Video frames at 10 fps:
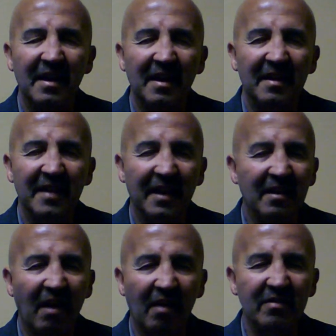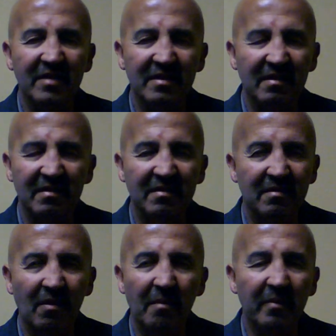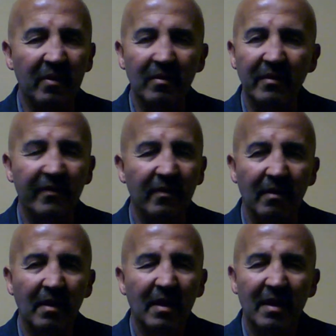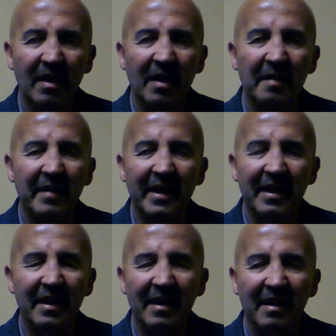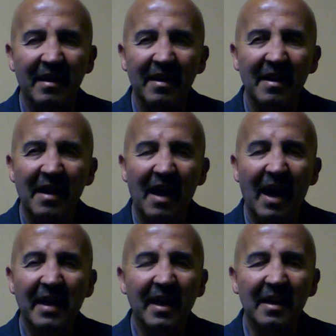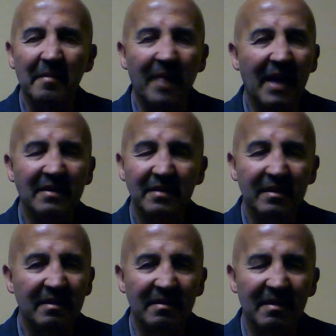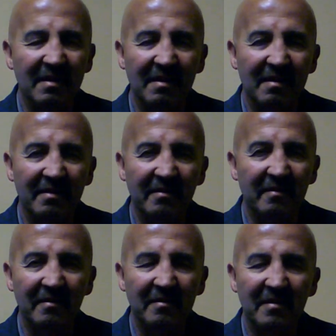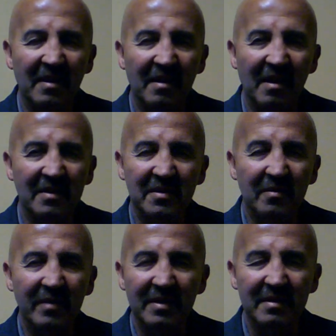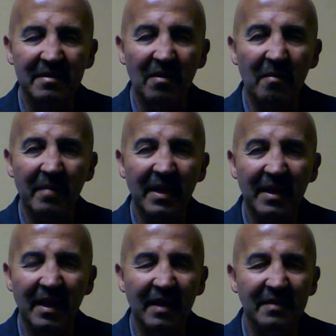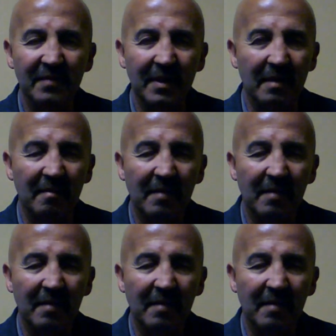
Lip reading: technologies are so beautiful. I mean, I can imagine us doing so many things with them.